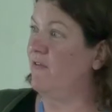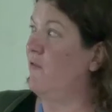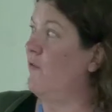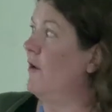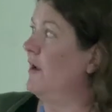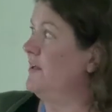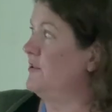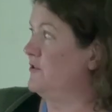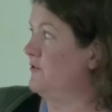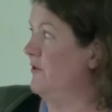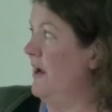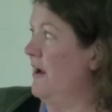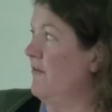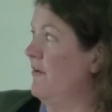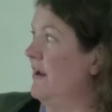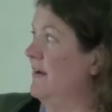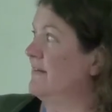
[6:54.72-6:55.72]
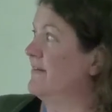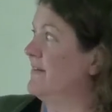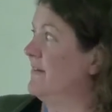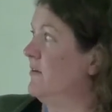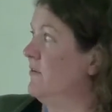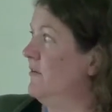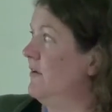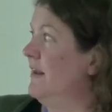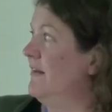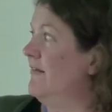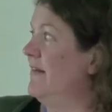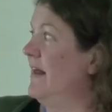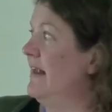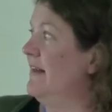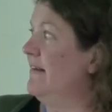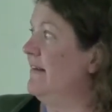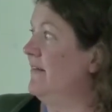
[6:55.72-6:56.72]
these four issue areas. So
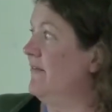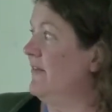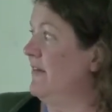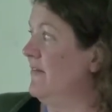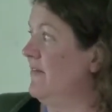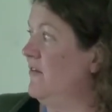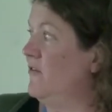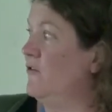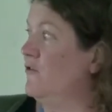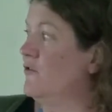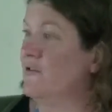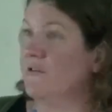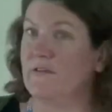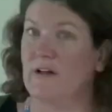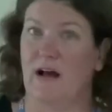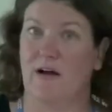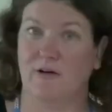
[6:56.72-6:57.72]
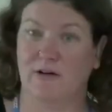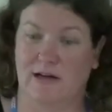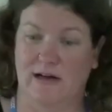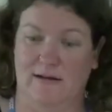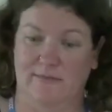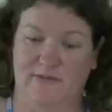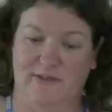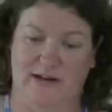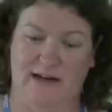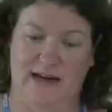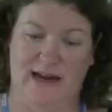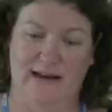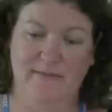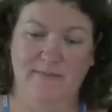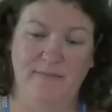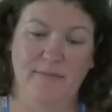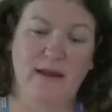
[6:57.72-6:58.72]
incentives, institutions, outcomes
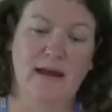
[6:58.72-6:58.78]
again,